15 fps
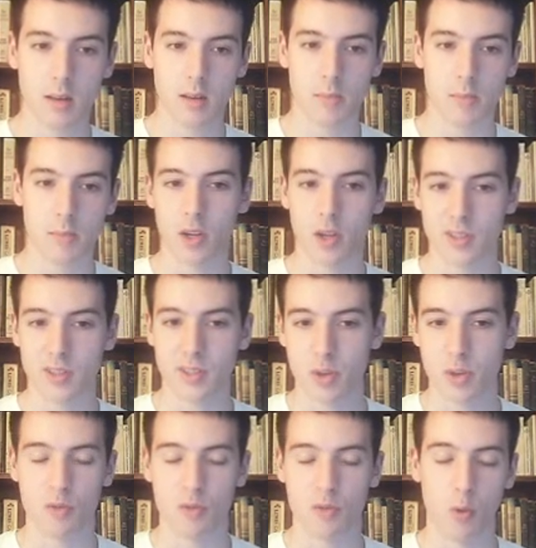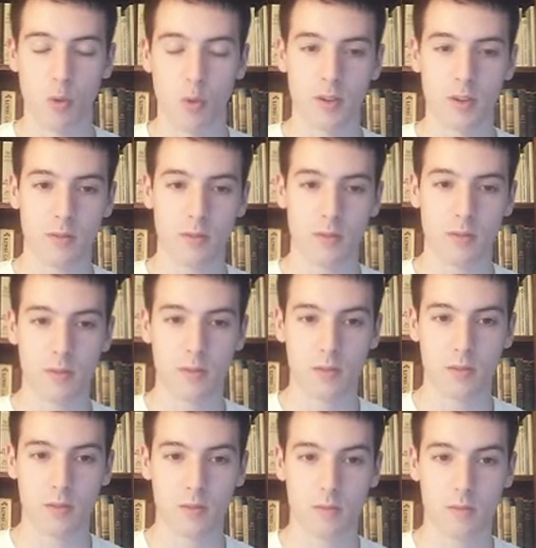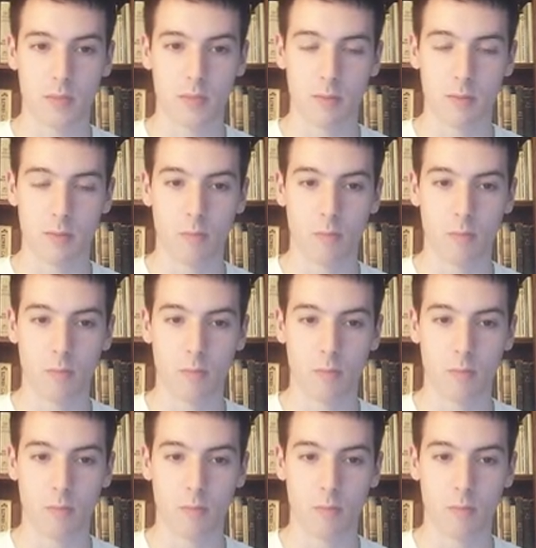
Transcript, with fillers: because the bishop would be